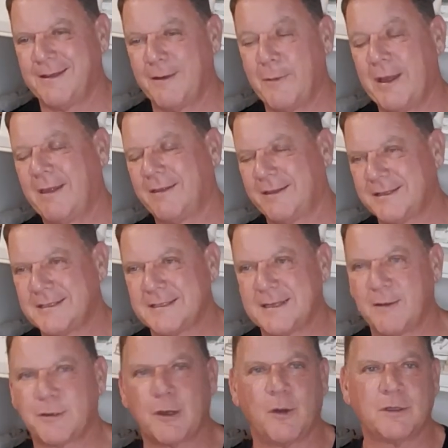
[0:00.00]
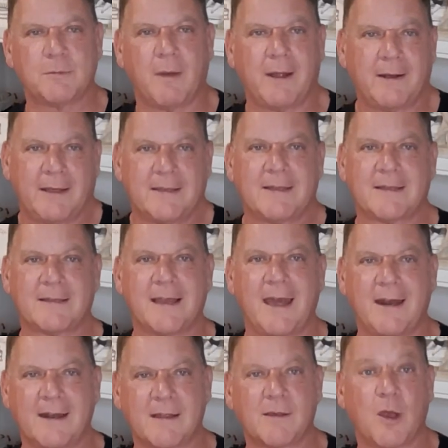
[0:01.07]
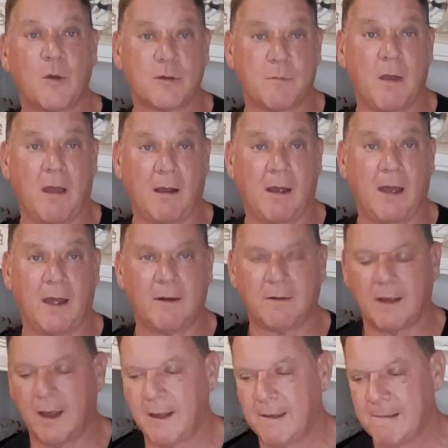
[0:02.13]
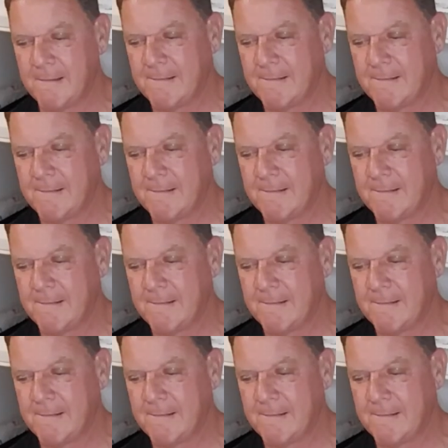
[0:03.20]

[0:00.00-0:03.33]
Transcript: well, let's just say with Coach Mon, as excited as Coach Mon got, okay?